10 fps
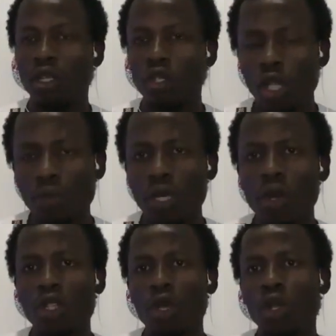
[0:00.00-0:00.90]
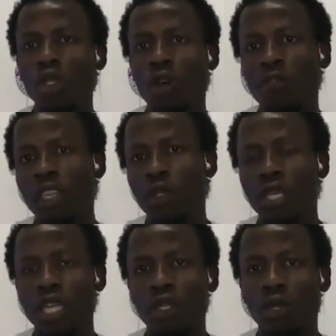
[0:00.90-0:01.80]
just because also of
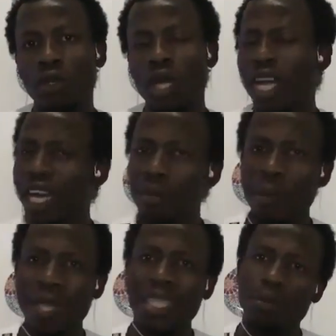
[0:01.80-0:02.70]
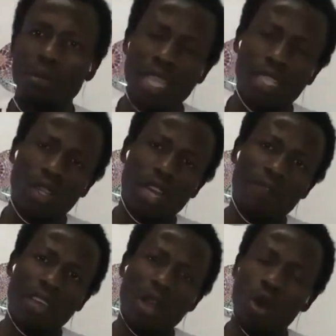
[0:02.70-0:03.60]
education. Remember that Black South
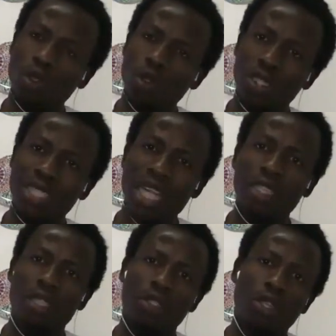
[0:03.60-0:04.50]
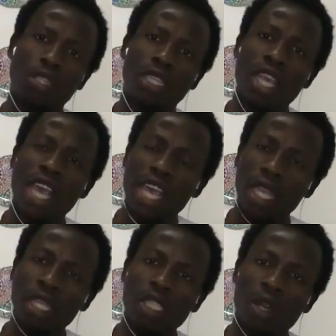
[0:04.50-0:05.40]
African also started studying
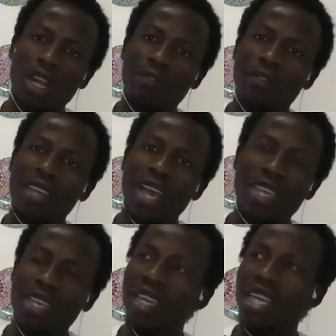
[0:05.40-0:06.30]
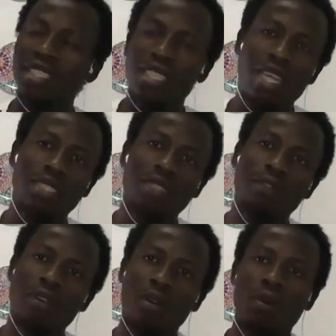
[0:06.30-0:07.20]
in South Africa in
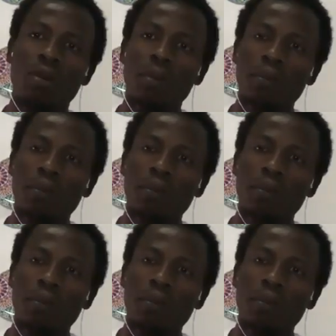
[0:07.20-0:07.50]
1994,